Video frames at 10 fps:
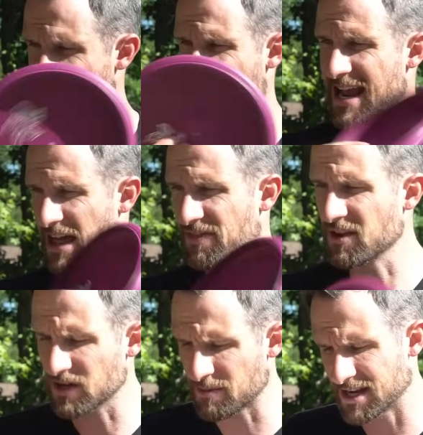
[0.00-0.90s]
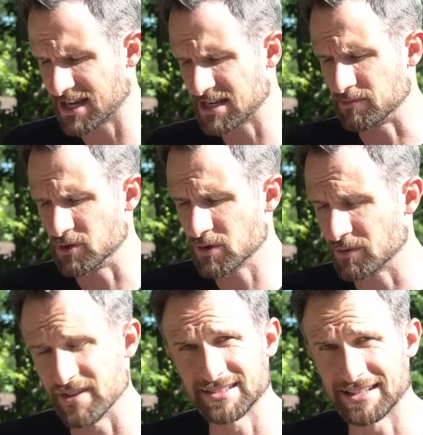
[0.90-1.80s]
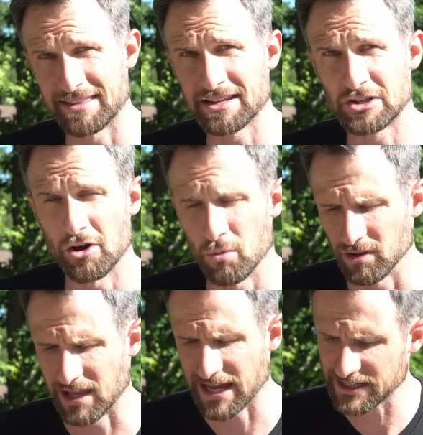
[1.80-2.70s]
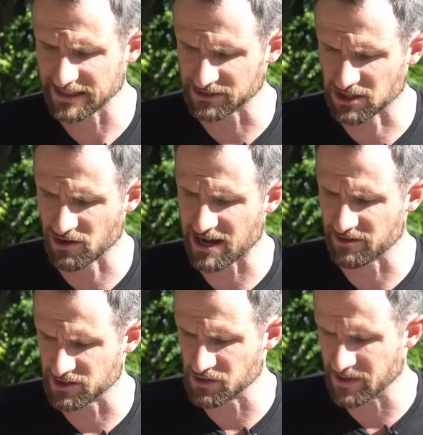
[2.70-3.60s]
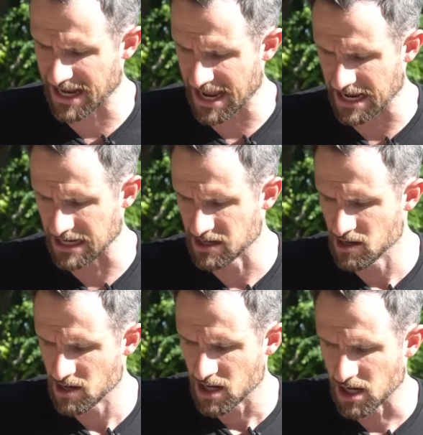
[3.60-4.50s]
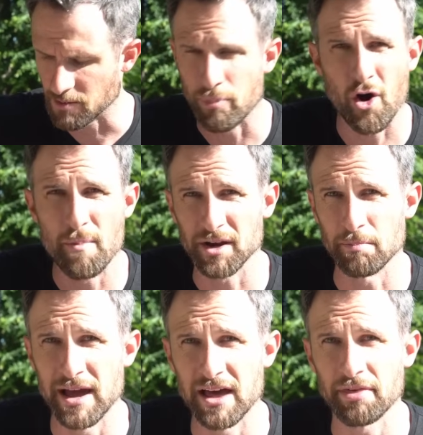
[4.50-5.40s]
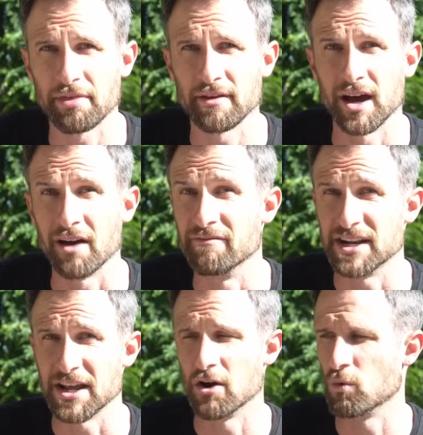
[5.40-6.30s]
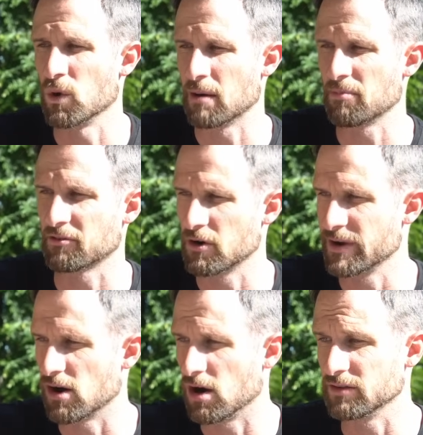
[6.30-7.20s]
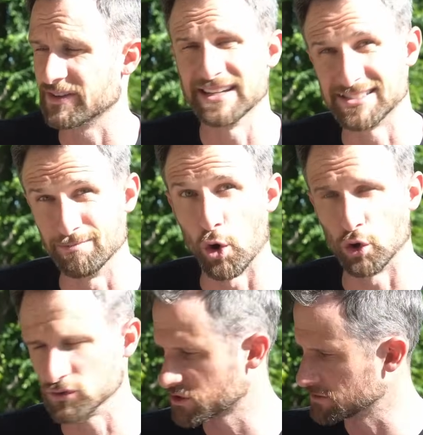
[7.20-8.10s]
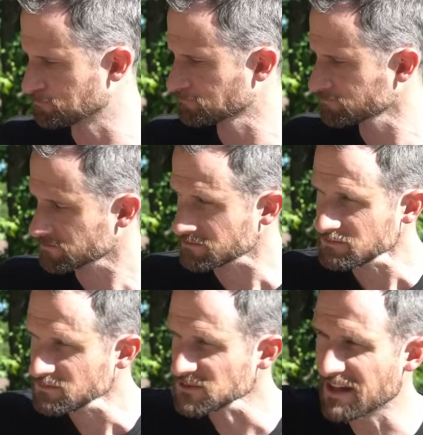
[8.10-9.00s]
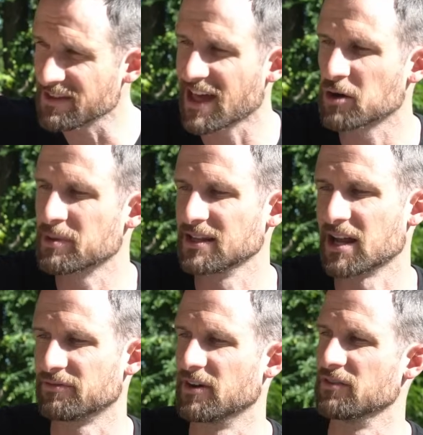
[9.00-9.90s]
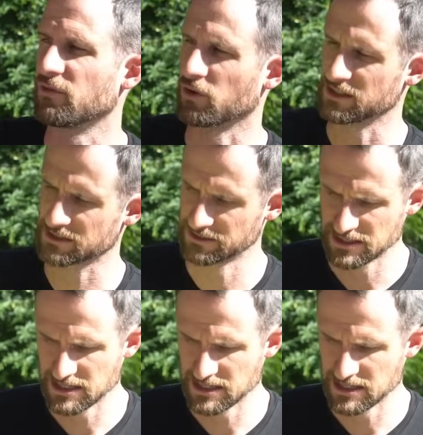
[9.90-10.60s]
And I think what I'm going to end up doing with this that I think y'all will like is going out and doing a Paul Macbeth video where I'm throwing all of his molds. I think that'll be a lot of fun for us.